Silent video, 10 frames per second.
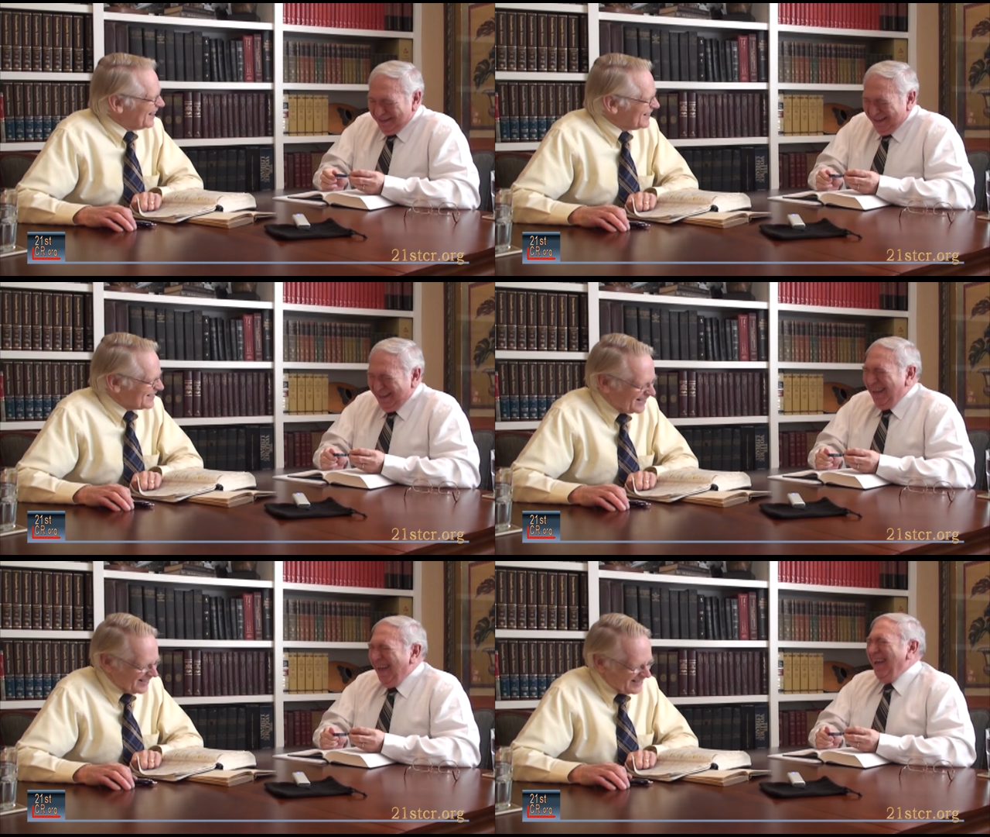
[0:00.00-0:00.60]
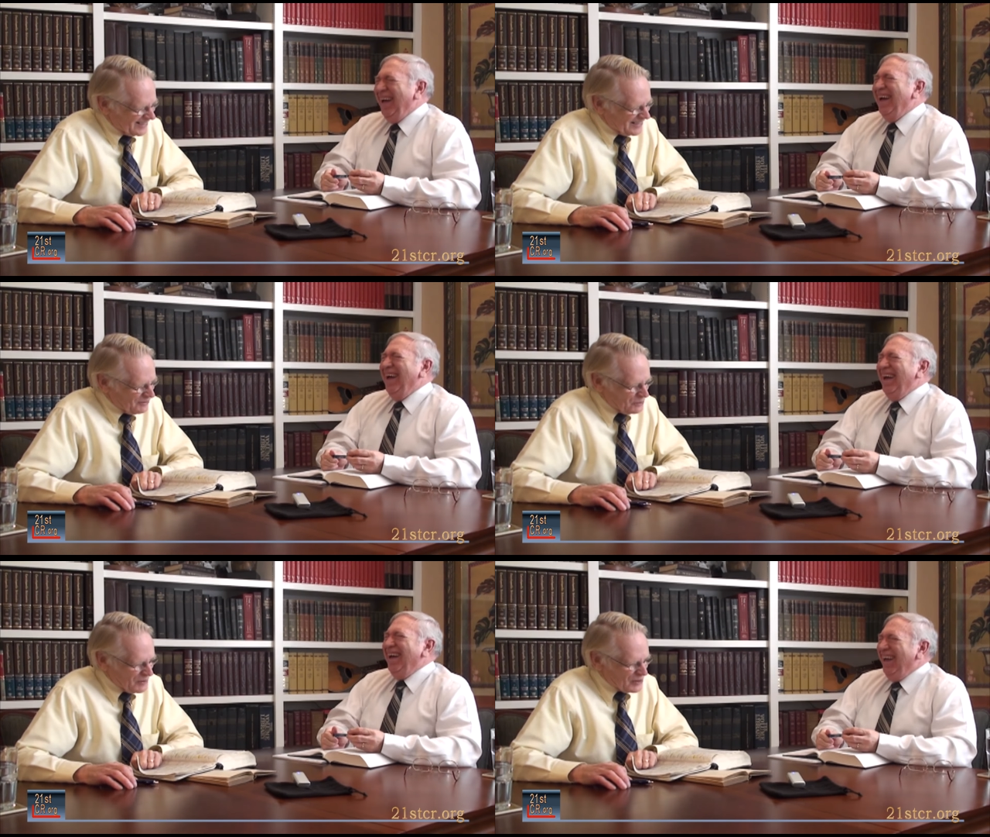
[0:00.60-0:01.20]
Speaker 1: days,
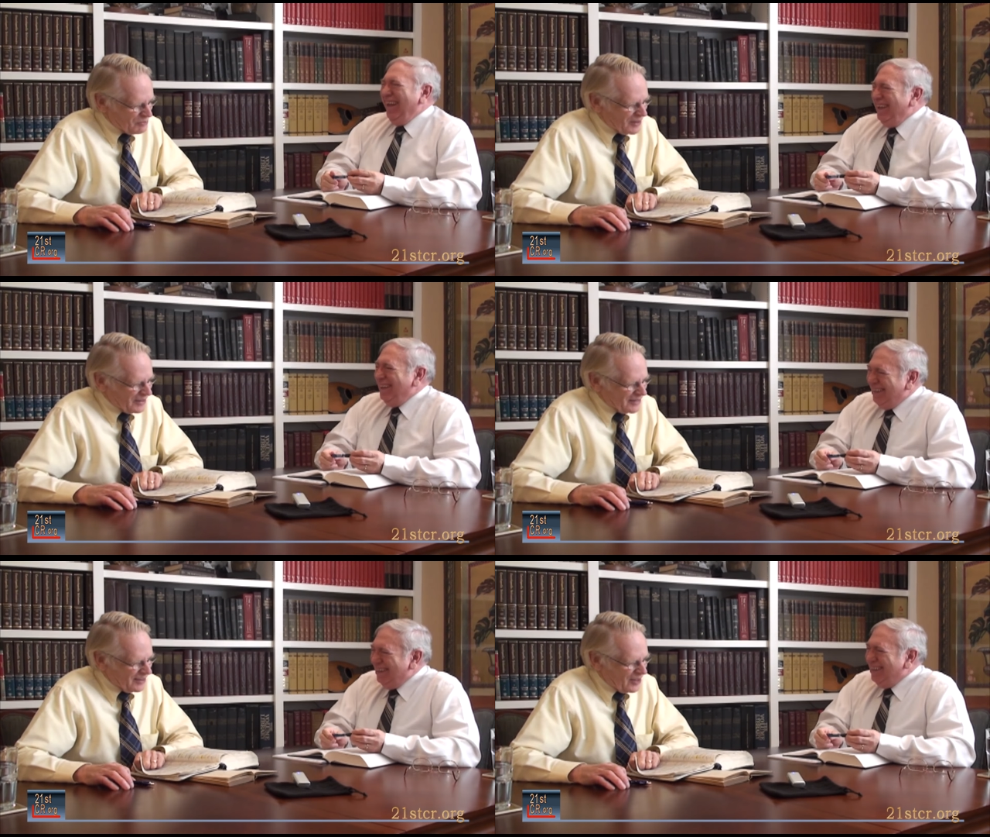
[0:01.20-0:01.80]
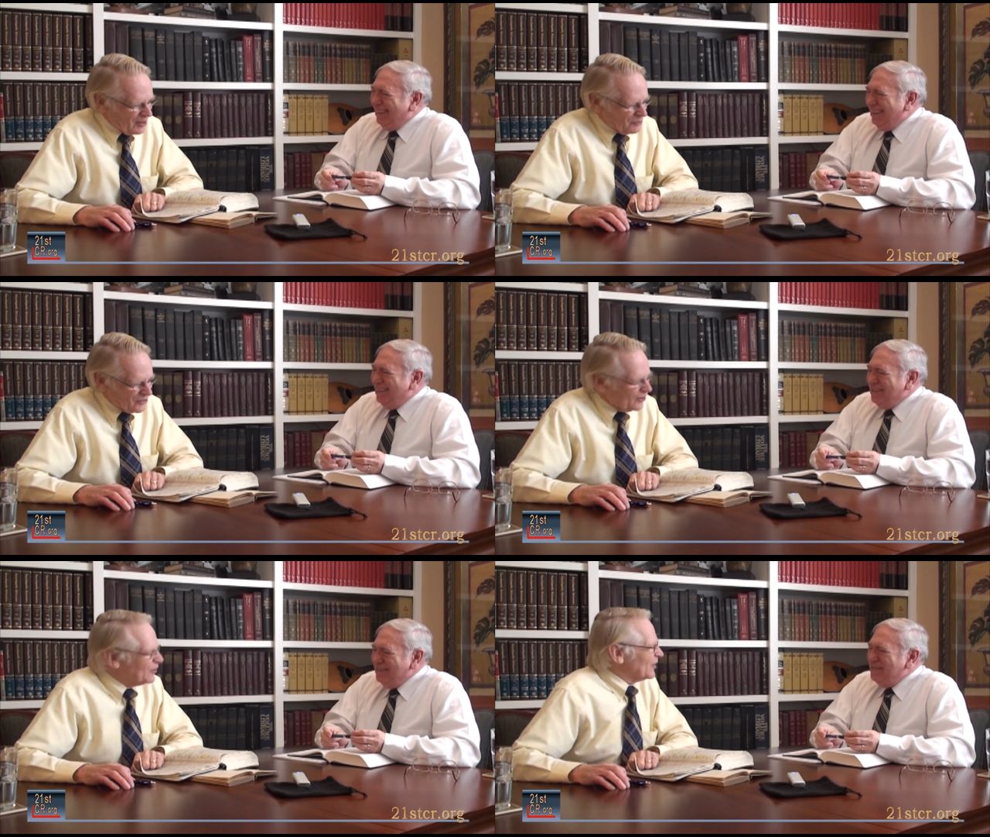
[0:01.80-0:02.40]
it would be to play a
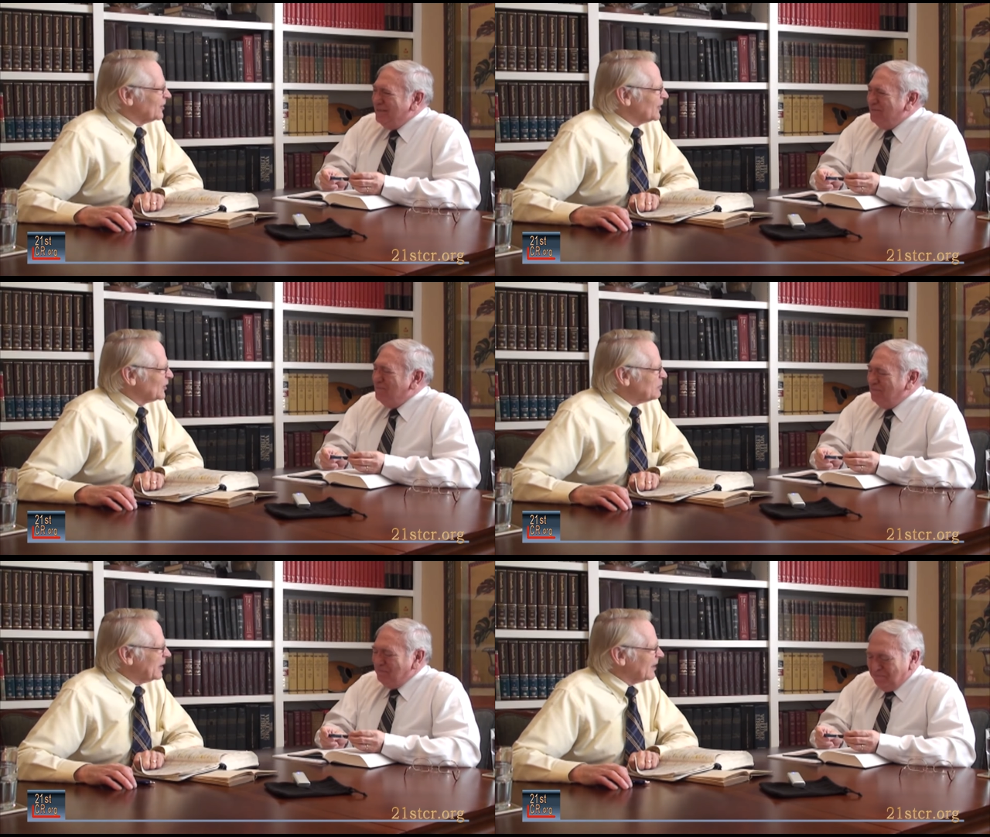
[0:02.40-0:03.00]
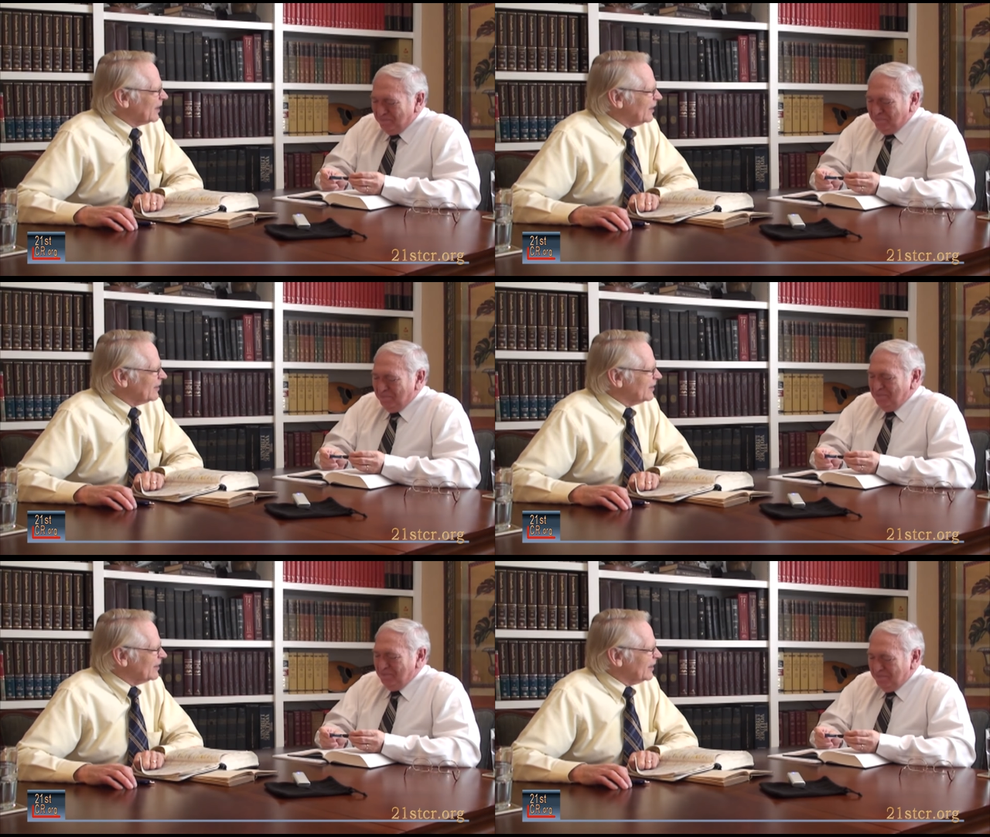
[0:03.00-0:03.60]
harp solo on a pink
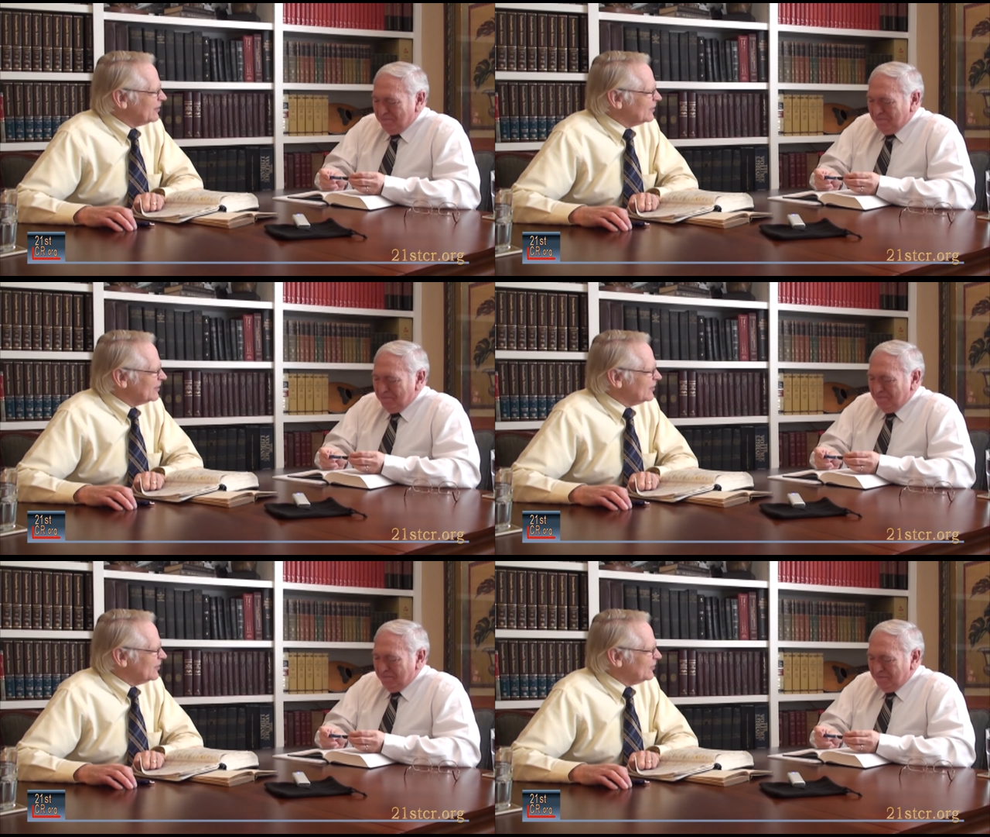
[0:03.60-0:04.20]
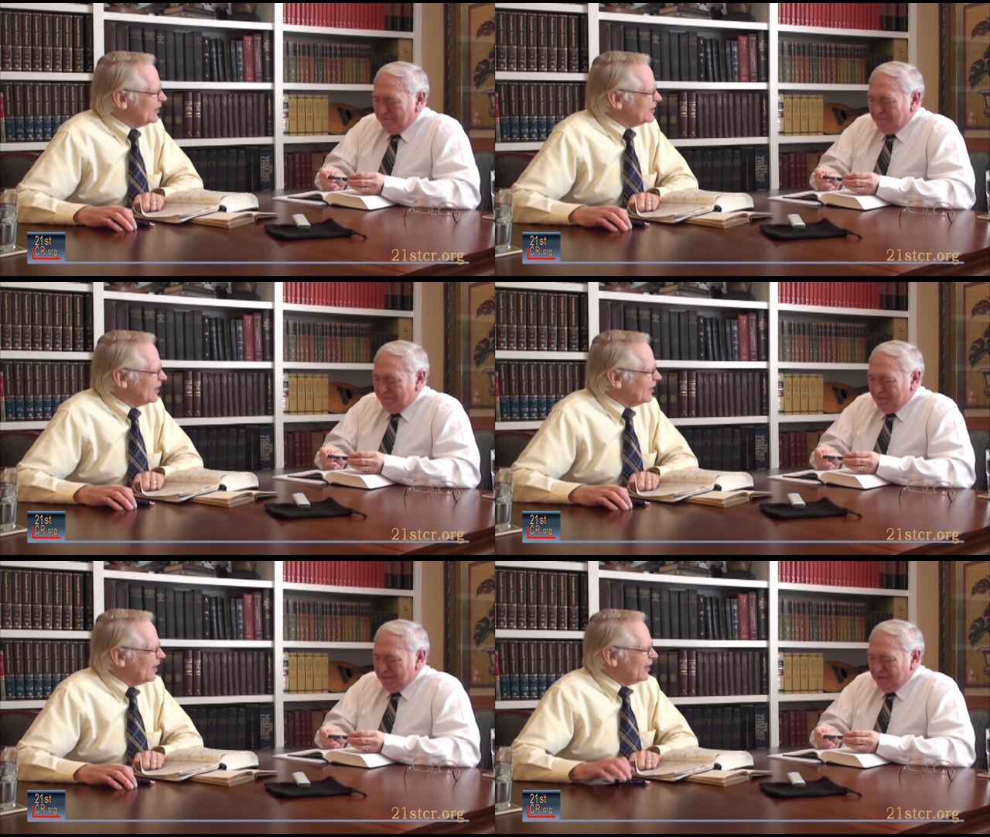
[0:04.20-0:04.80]
cloud. And I thought, this is
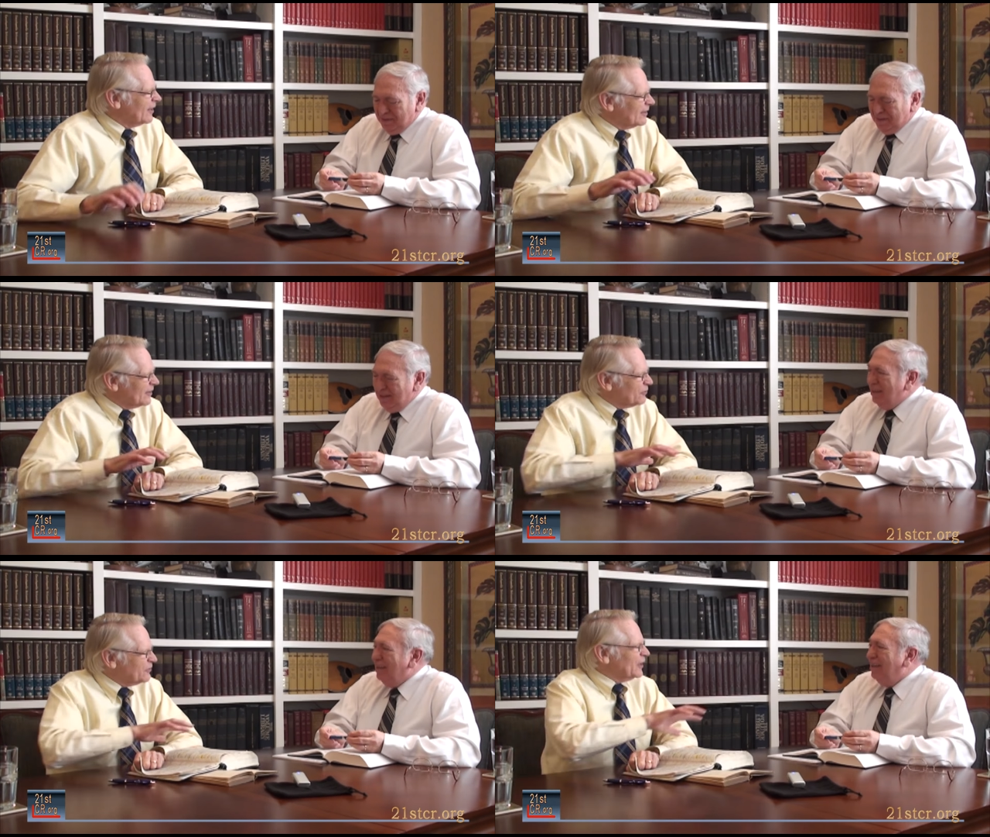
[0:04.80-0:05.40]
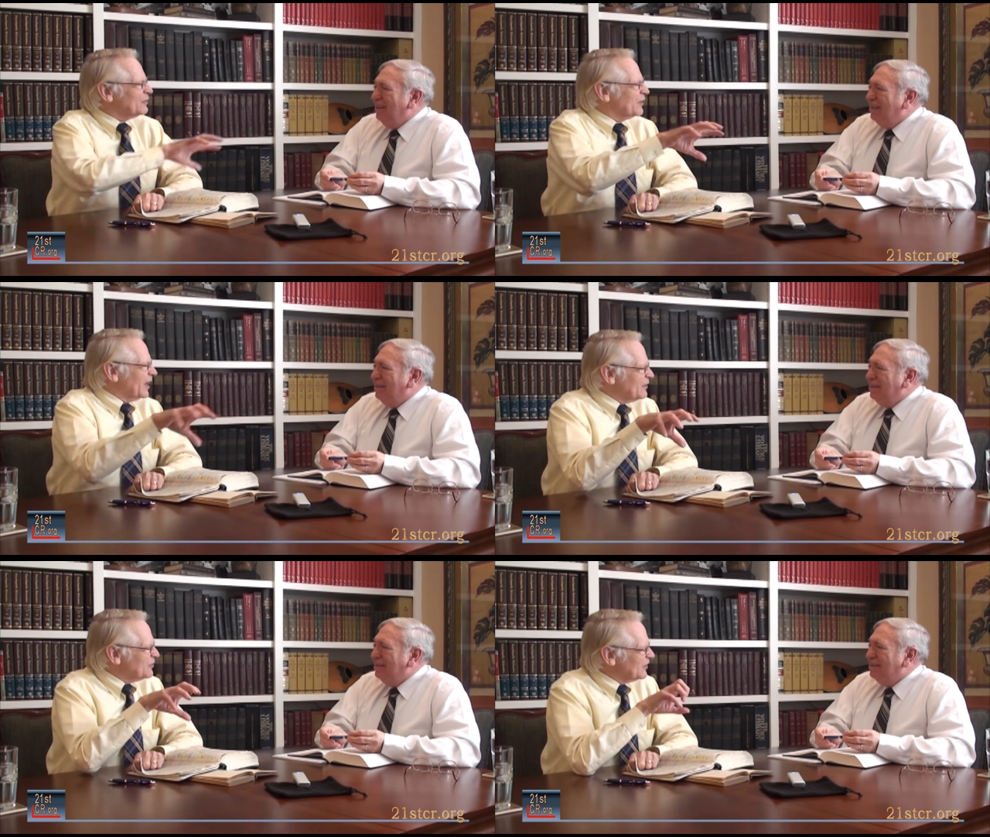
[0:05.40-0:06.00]
very dull. The fun
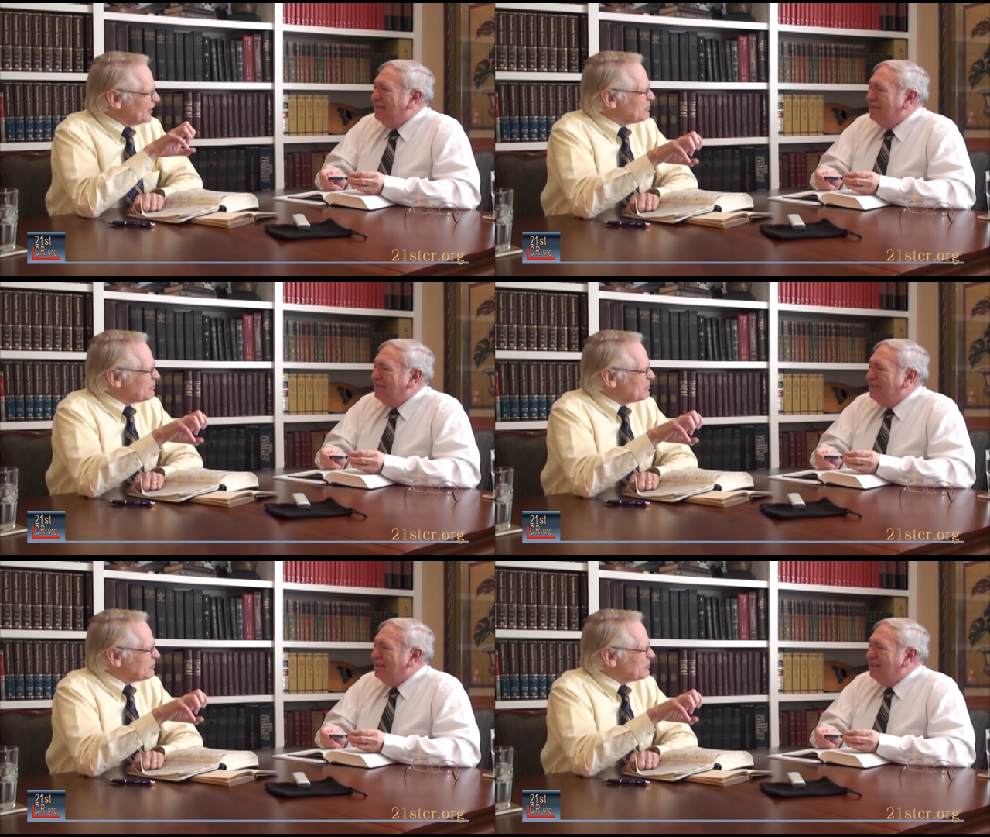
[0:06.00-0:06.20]
of life is